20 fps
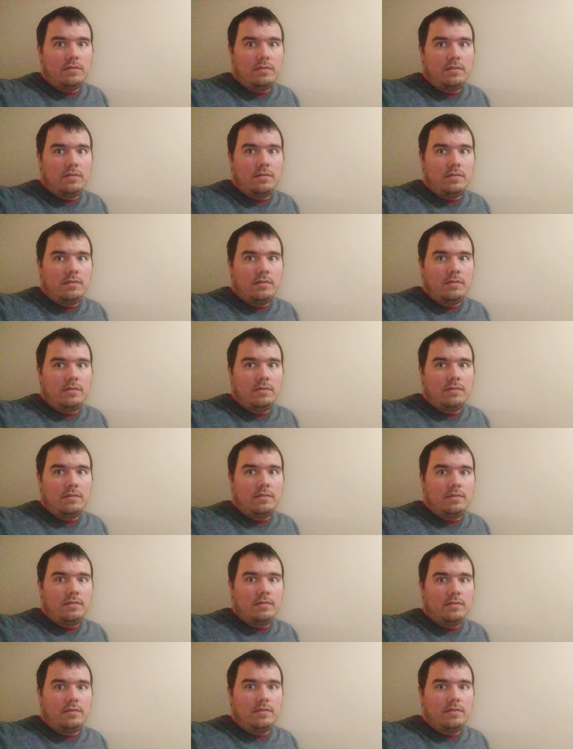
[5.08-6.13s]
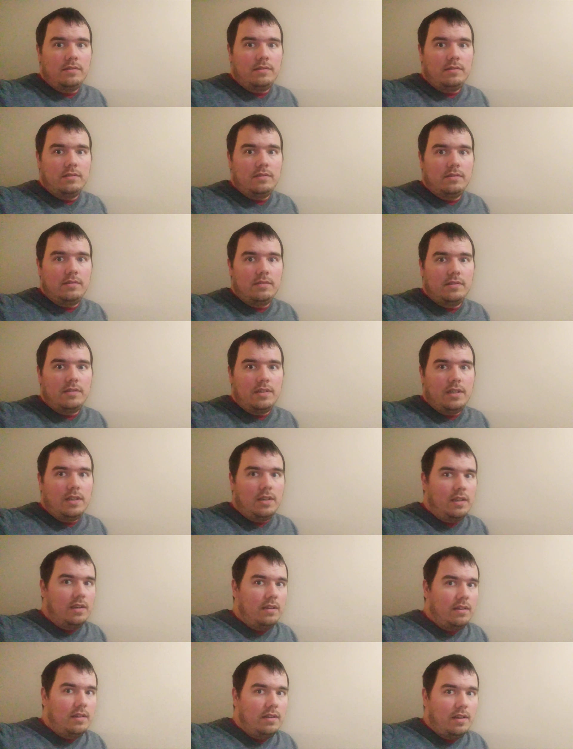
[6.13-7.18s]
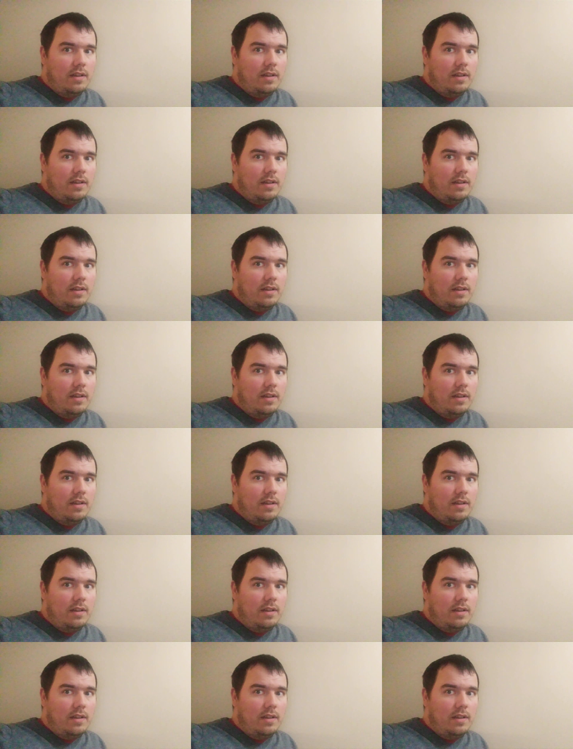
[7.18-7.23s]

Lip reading: (silence)